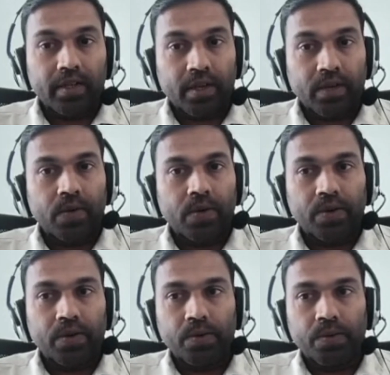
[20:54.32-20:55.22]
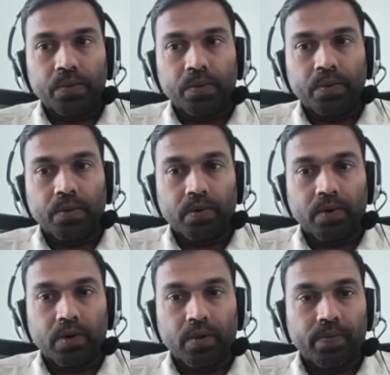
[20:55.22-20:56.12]
are going to
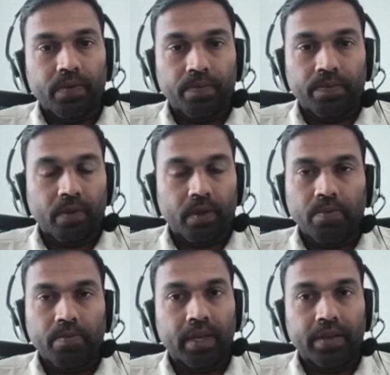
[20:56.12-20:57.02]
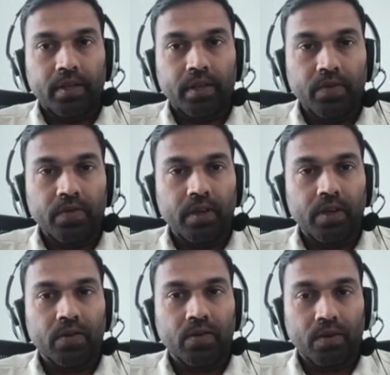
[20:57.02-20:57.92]
play a
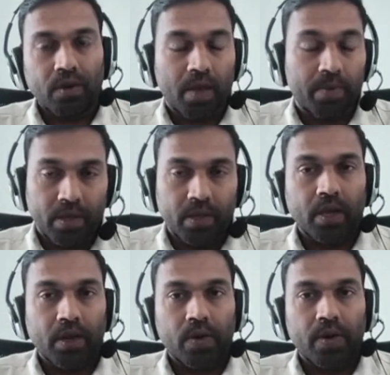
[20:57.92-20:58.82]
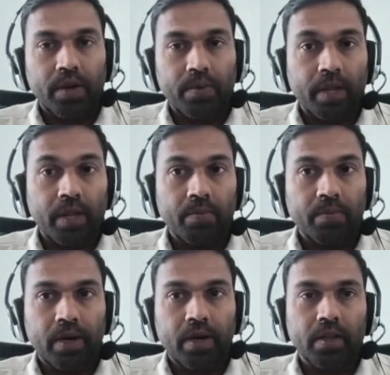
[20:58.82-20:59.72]
significant role. I mean, they are already playing,
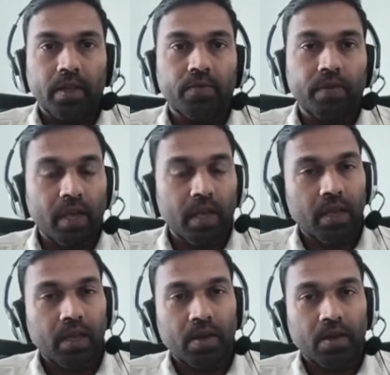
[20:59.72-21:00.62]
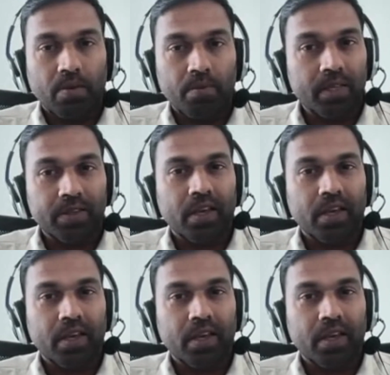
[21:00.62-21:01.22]
but the way Musk